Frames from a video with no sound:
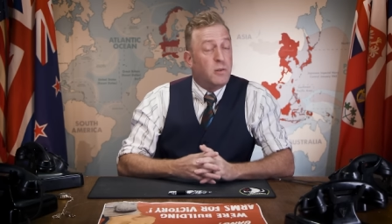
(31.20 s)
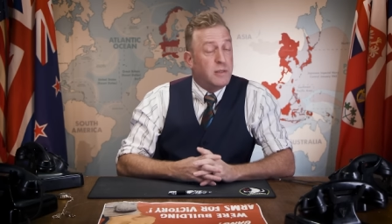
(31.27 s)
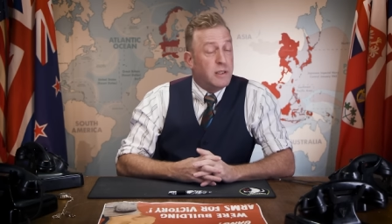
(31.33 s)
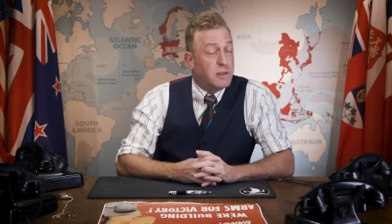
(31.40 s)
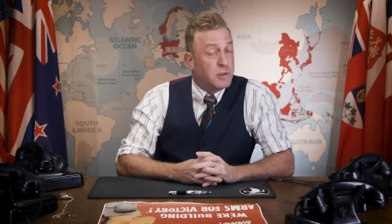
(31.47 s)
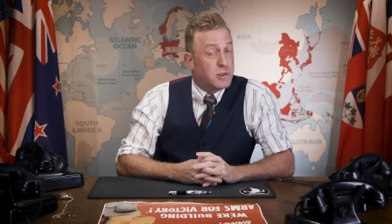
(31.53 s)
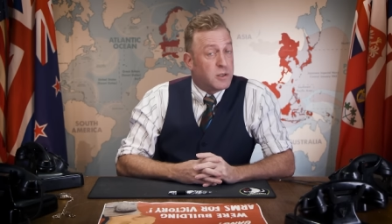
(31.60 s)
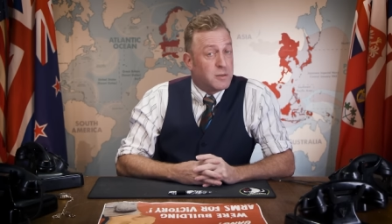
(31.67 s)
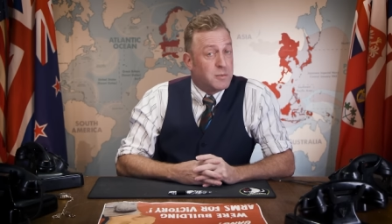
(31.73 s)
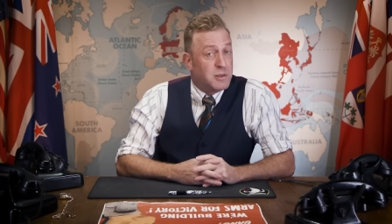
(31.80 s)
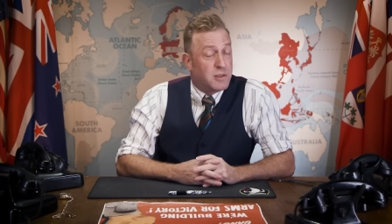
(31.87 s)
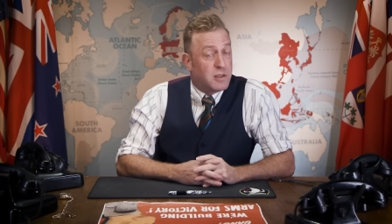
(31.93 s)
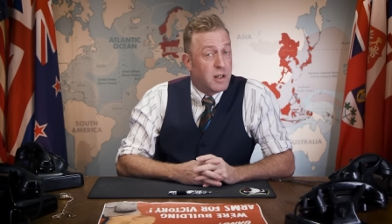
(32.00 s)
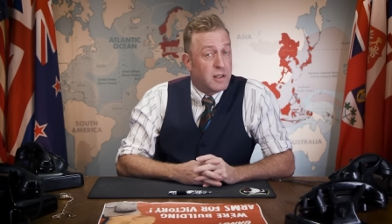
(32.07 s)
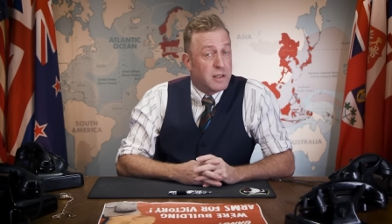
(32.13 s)
only the
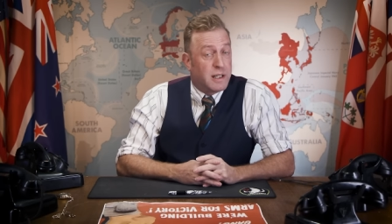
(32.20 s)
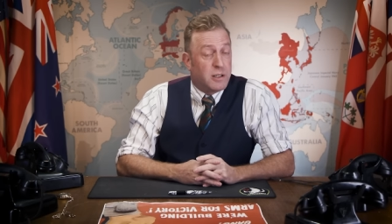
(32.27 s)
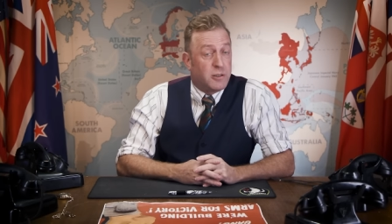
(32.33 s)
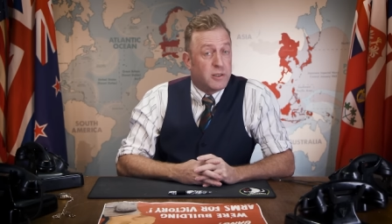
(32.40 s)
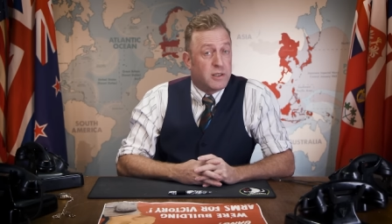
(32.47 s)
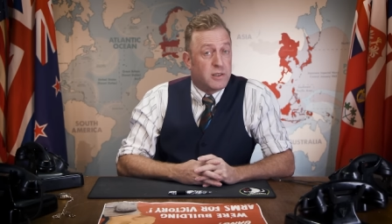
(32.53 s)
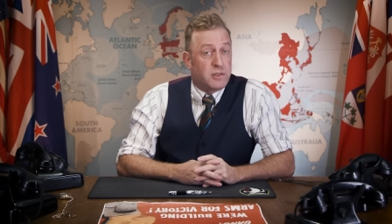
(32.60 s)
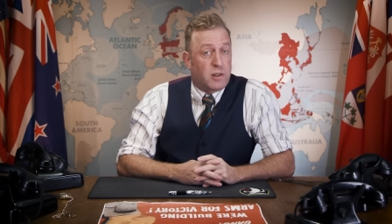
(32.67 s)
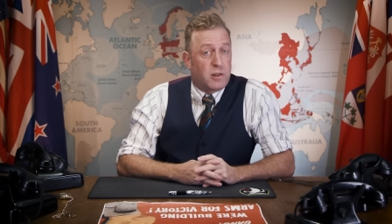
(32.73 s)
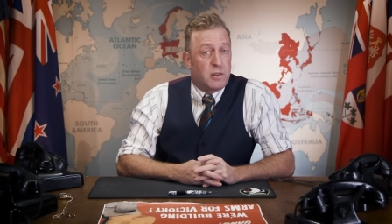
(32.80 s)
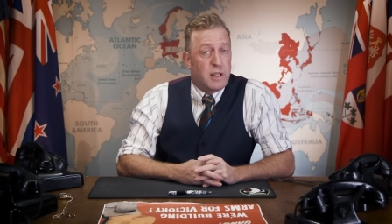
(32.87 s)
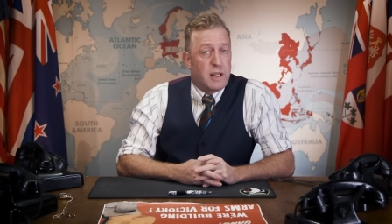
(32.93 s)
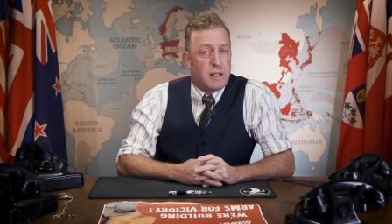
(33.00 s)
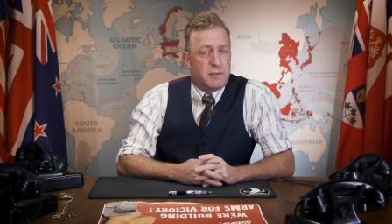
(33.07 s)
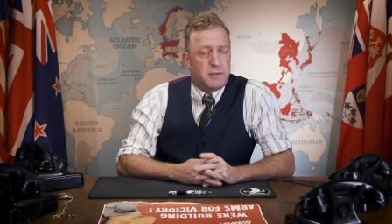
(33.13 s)
Germans and Hungarians are
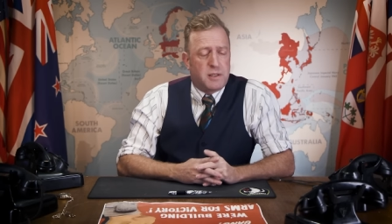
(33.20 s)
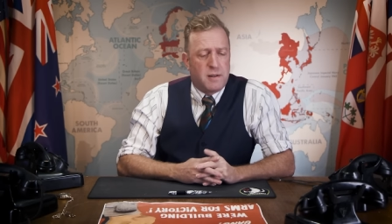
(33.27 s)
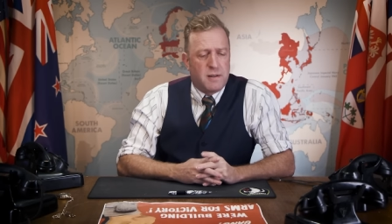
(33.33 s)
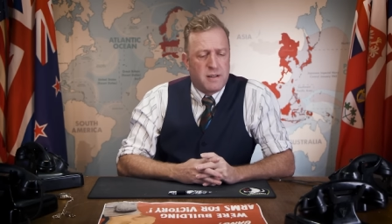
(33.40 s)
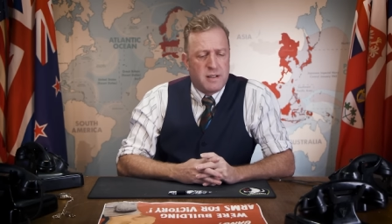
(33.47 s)
left.